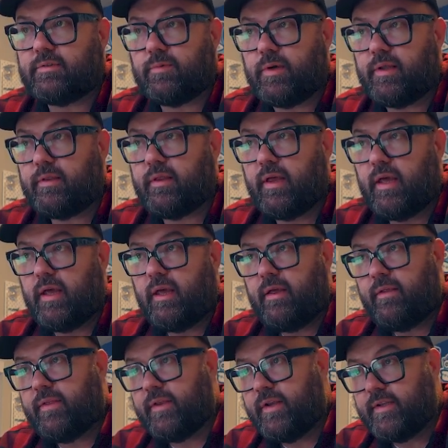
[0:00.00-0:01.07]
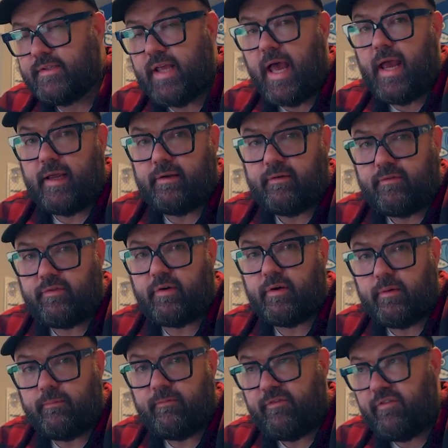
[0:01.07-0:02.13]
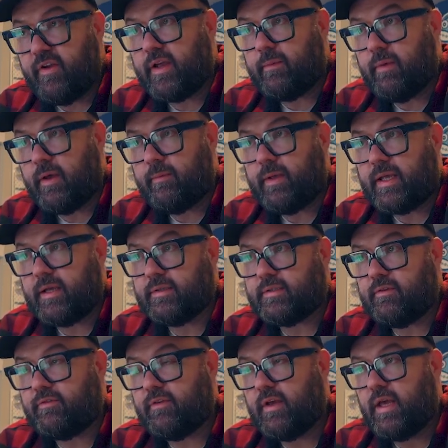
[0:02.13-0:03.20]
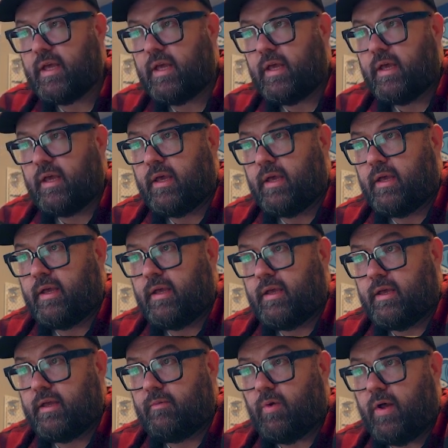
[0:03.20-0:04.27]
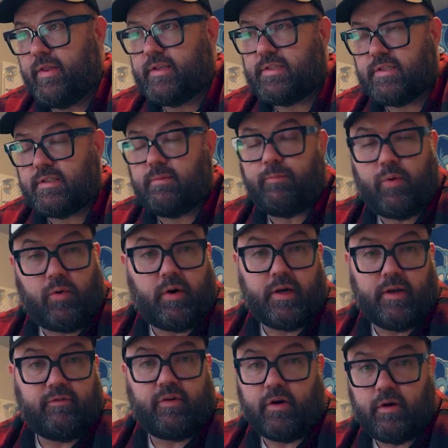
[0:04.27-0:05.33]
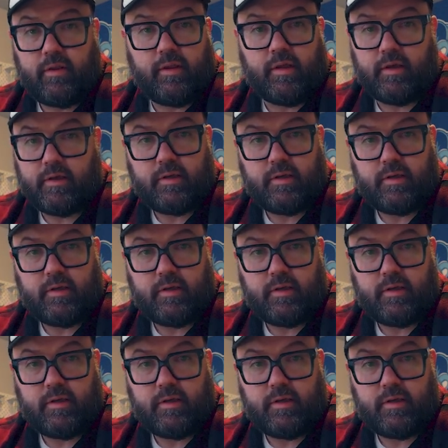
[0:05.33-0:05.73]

with the design from Figma, because while this is important if you're the